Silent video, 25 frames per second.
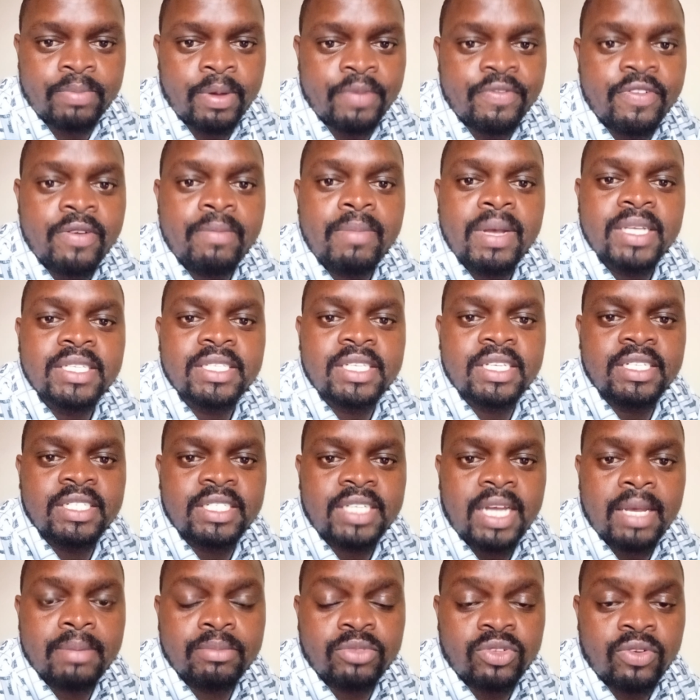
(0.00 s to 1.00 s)
Performance in
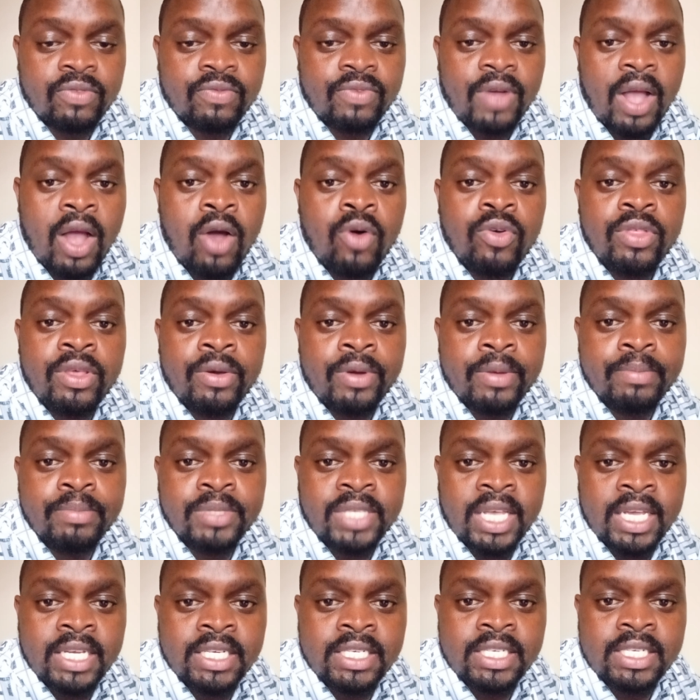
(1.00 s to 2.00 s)
terms of how the
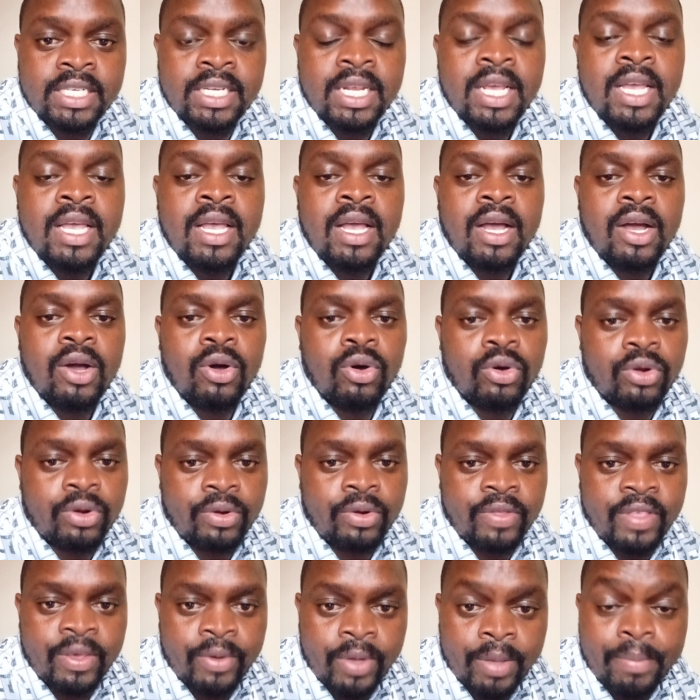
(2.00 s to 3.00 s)
website or
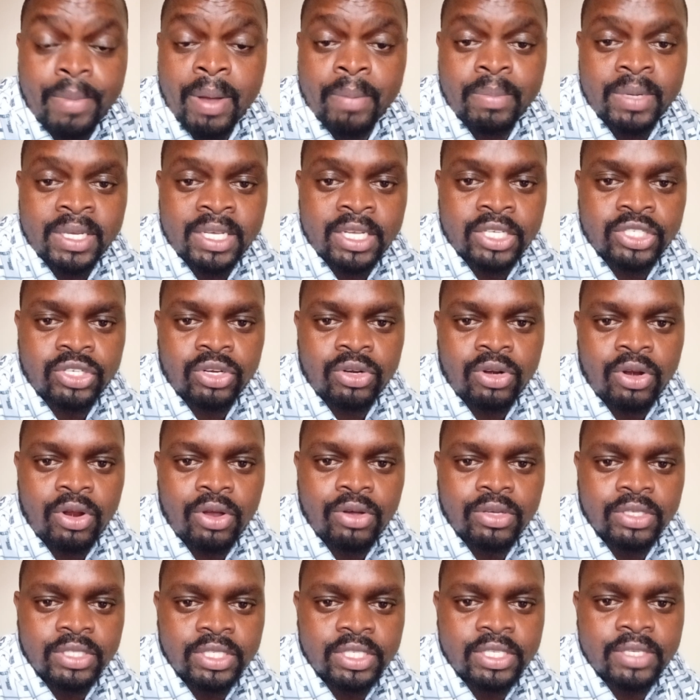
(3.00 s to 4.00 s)
the web application
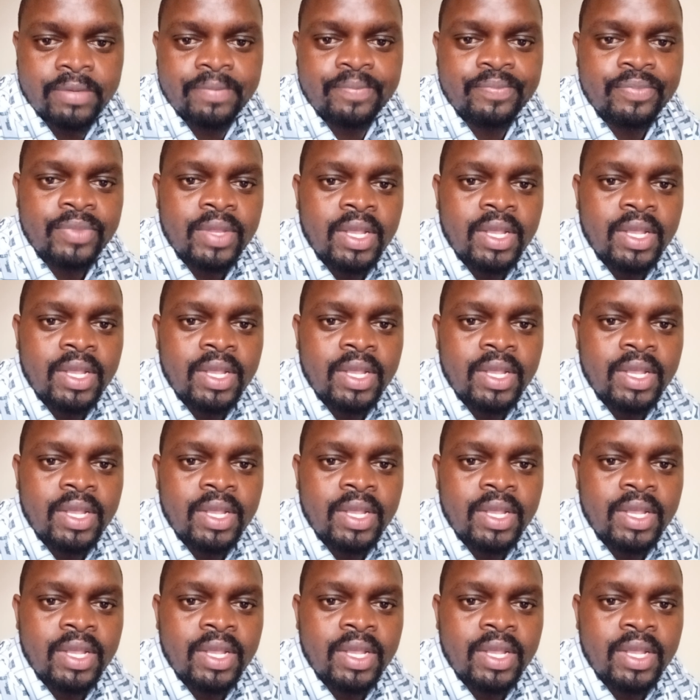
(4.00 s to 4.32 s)
loads.